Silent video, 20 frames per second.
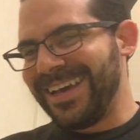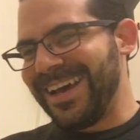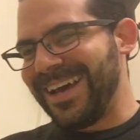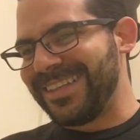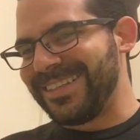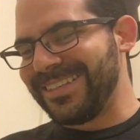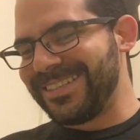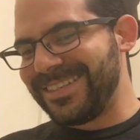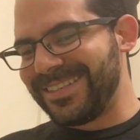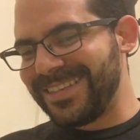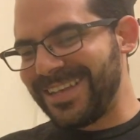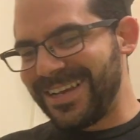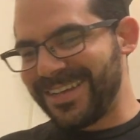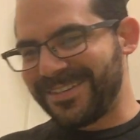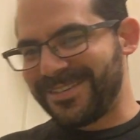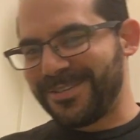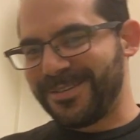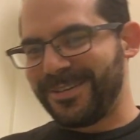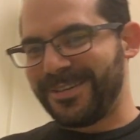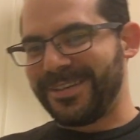And this is
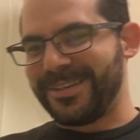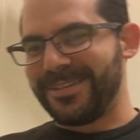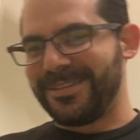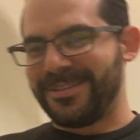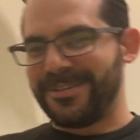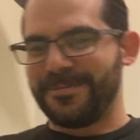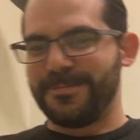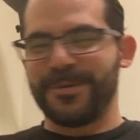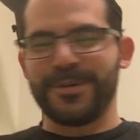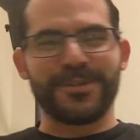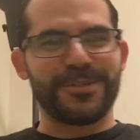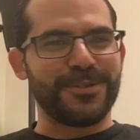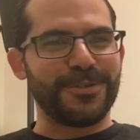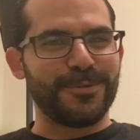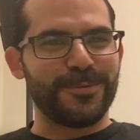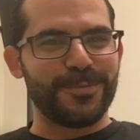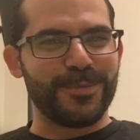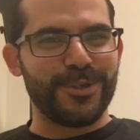actually in the BookTube